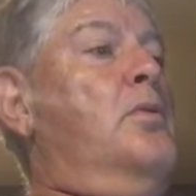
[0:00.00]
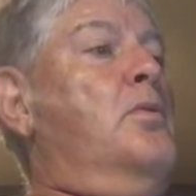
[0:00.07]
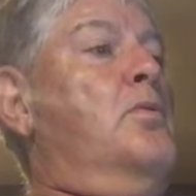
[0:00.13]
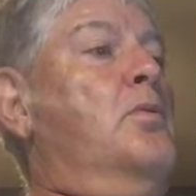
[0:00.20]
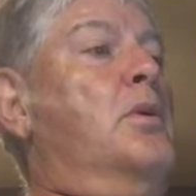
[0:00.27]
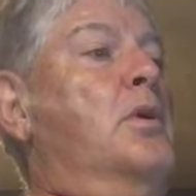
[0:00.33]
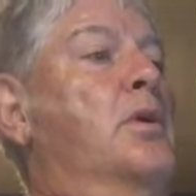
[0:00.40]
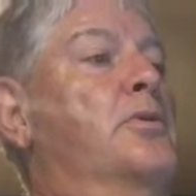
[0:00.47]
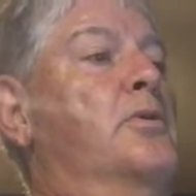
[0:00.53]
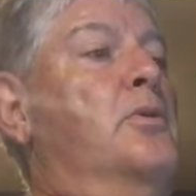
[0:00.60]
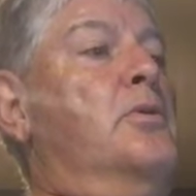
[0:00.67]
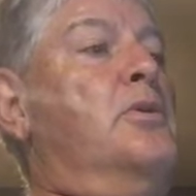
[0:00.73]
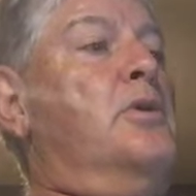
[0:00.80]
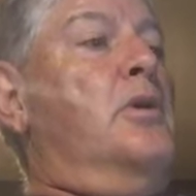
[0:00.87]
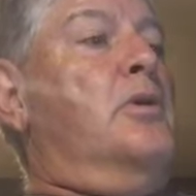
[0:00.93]
what I'll
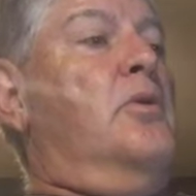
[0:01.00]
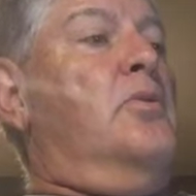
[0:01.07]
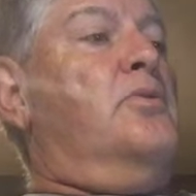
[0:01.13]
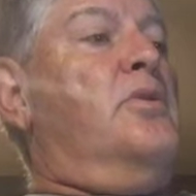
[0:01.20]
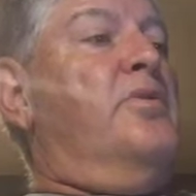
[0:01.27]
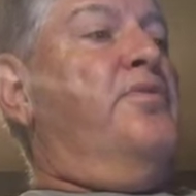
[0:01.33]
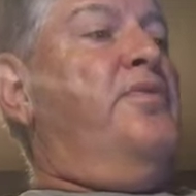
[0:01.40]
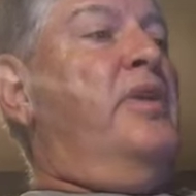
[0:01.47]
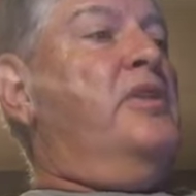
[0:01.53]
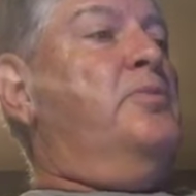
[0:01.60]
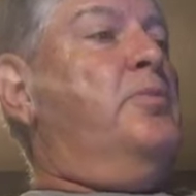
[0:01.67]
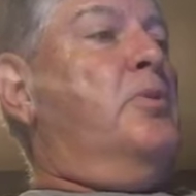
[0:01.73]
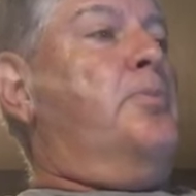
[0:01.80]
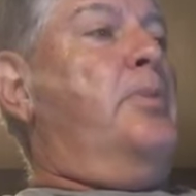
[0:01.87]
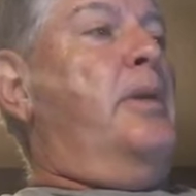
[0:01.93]
do is I'll go to the
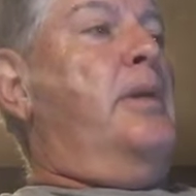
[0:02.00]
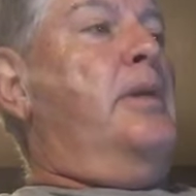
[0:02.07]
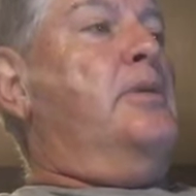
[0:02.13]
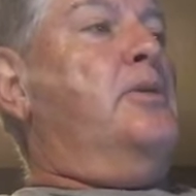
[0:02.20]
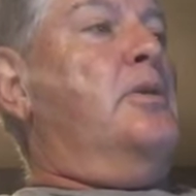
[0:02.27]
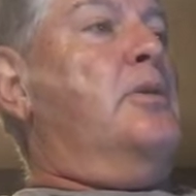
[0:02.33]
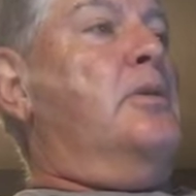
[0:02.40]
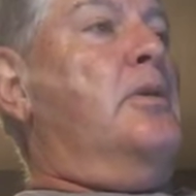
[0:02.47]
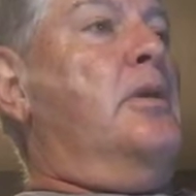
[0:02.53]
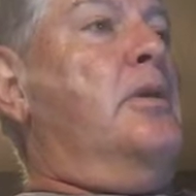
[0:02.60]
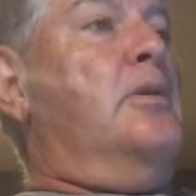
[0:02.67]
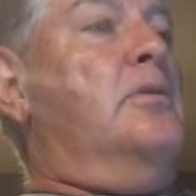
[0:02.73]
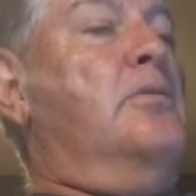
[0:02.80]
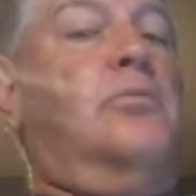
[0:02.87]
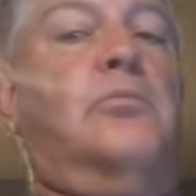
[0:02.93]
Facebook page and
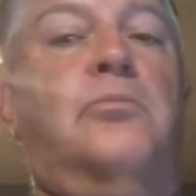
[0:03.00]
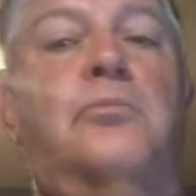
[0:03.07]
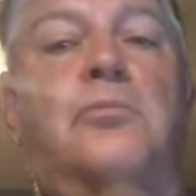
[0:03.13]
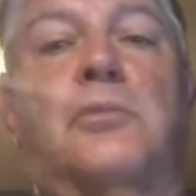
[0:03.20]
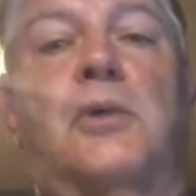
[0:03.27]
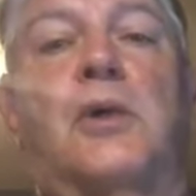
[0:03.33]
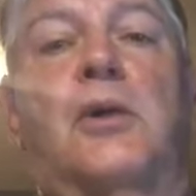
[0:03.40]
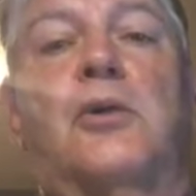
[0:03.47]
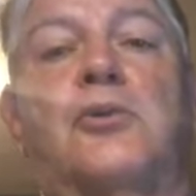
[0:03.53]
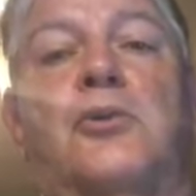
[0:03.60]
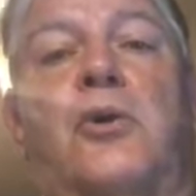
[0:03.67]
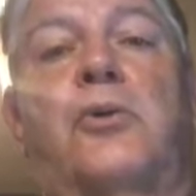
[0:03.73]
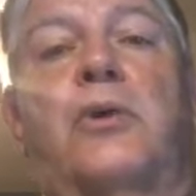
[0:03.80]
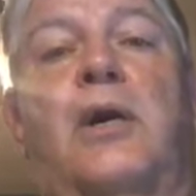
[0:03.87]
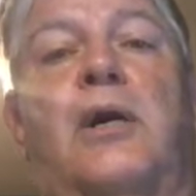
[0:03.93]
show
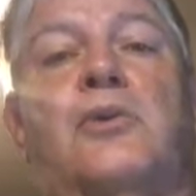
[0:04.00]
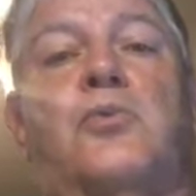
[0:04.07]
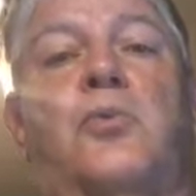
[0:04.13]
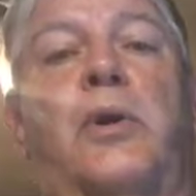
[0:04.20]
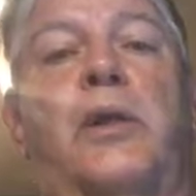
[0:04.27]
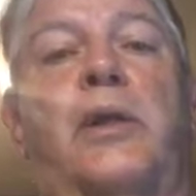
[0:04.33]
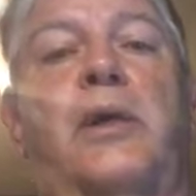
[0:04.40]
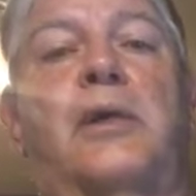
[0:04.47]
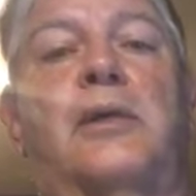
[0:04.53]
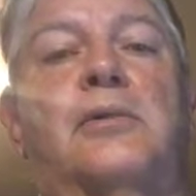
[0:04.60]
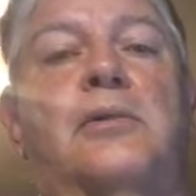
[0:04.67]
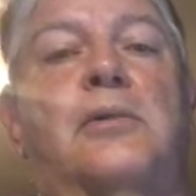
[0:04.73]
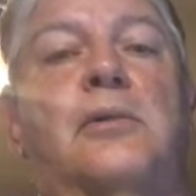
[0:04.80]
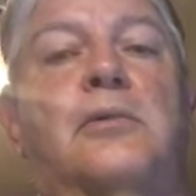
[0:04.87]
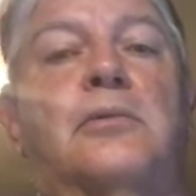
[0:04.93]
you guys what it
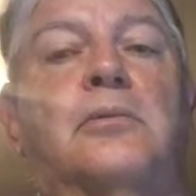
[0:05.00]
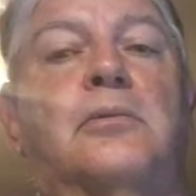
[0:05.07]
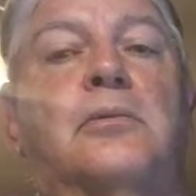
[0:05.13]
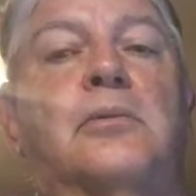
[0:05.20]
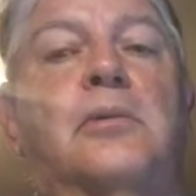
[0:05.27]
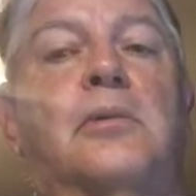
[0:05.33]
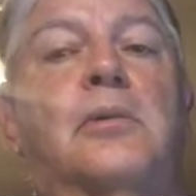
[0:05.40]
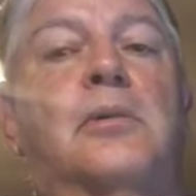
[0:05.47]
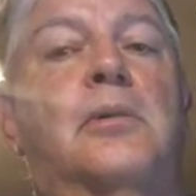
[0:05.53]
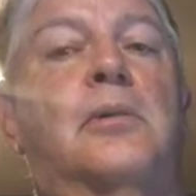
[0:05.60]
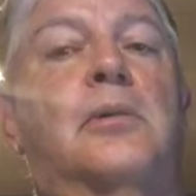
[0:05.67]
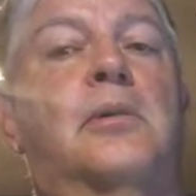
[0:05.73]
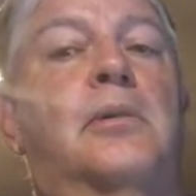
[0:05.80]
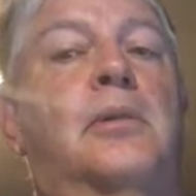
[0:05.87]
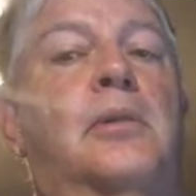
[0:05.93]
is,
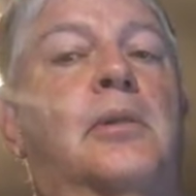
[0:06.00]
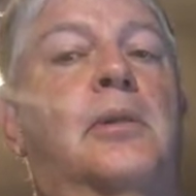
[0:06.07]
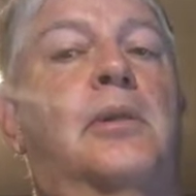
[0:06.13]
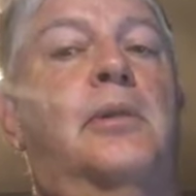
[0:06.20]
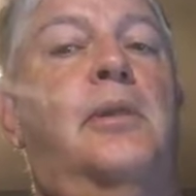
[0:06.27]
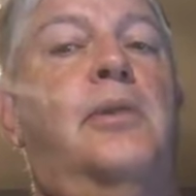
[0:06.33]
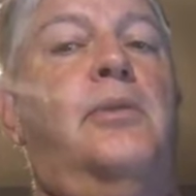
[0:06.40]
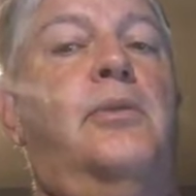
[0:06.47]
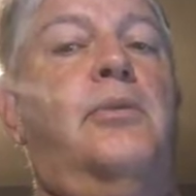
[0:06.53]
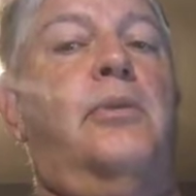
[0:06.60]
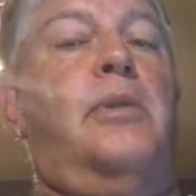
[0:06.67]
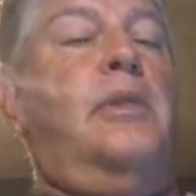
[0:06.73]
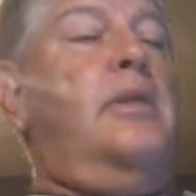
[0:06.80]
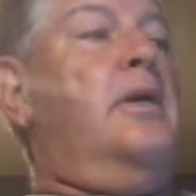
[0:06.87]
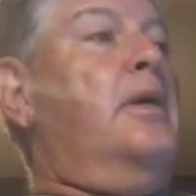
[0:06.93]
and then you
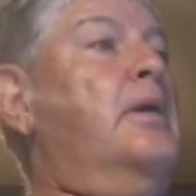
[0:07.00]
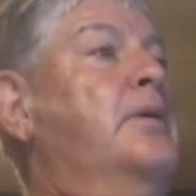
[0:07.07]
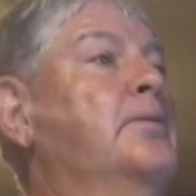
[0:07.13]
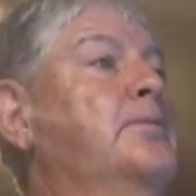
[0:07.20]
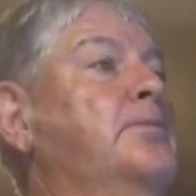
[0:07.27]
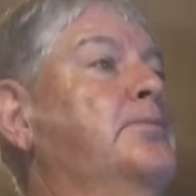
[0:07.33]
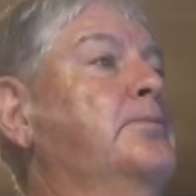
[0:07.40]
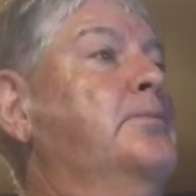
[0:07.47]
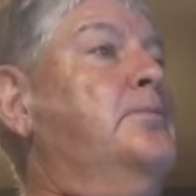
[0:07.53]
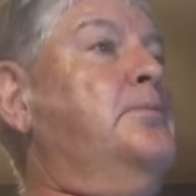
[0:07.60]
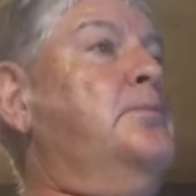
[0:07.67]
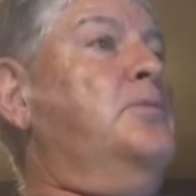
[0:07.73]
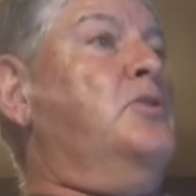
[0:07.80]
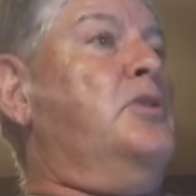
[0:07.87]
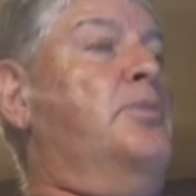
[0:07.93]
can
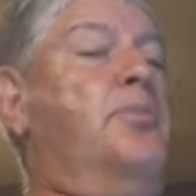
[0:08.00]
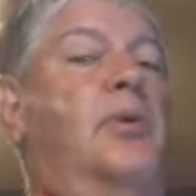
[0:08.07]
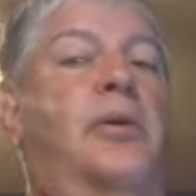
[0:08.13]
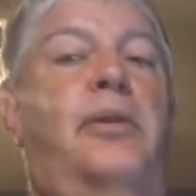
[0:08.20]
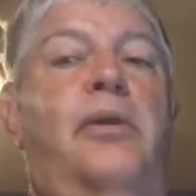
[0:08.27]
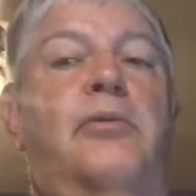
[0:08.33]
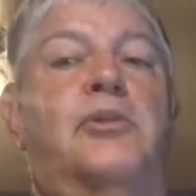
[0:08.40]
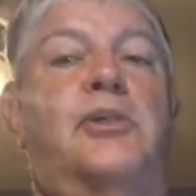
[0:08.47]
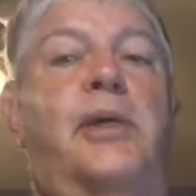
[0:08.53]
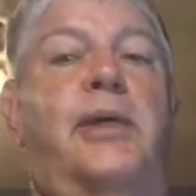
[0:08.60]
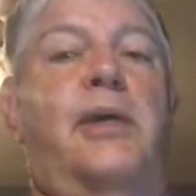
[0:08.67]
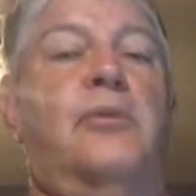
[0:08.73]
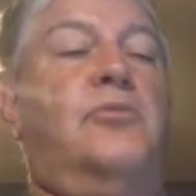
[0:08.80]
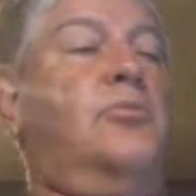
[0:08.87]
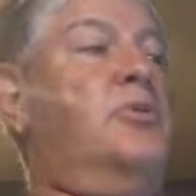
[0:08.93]
jump on there and check
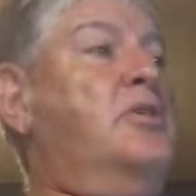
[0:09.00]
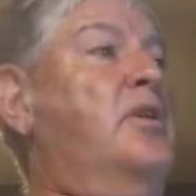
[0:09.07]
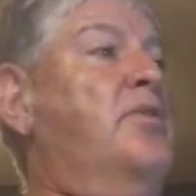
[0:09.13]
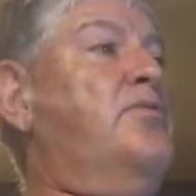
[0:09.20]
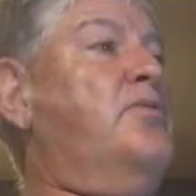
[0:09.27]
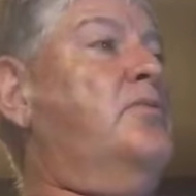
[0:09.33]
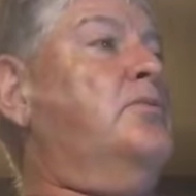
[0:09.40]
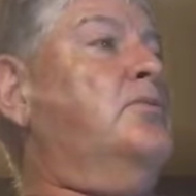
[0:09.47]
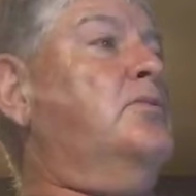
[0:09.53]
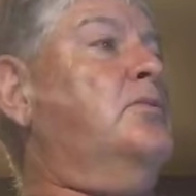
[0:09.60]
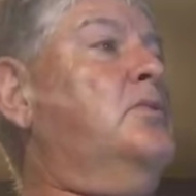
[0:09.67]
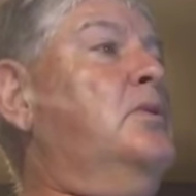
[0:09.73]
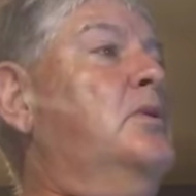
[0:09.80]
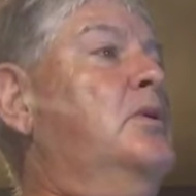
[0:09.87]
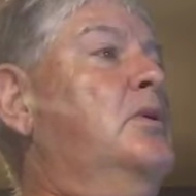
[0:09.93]
out some stuff.
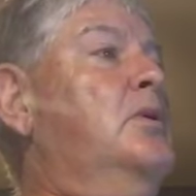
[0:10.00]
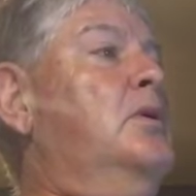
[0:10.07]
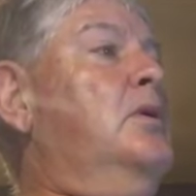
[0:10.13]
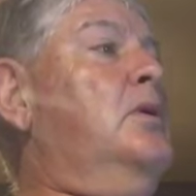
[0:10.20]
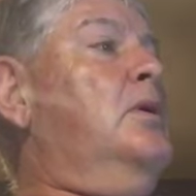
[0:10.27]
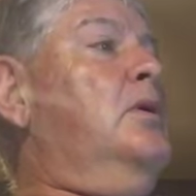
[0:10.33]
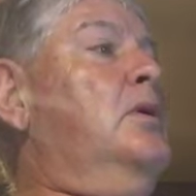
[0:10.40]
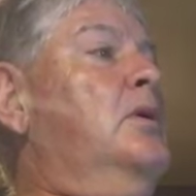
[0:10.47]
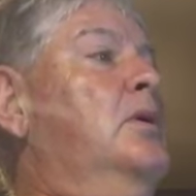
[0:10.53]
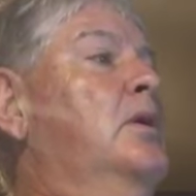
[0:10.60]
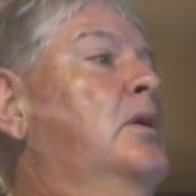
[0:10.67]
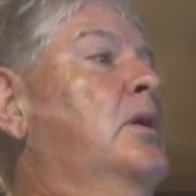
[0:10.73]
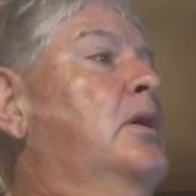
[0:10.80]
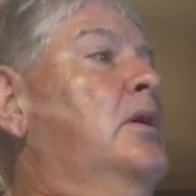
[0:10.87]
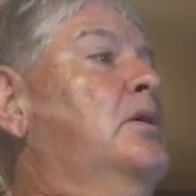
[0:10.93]

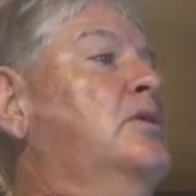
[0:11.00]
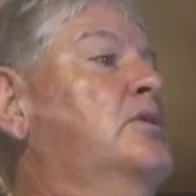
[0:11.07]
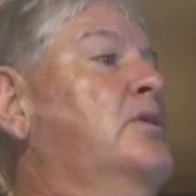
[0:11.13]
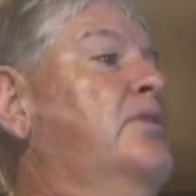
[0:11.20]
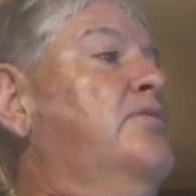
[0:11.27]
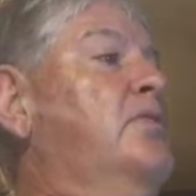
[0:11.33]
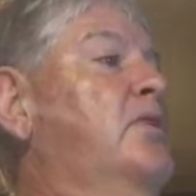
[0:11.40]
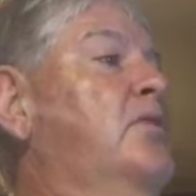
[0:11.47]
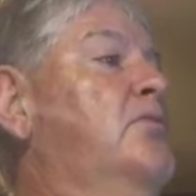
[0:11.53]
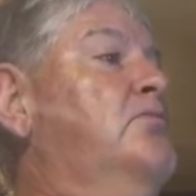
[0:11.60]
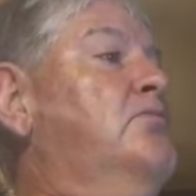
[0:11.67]
I just have to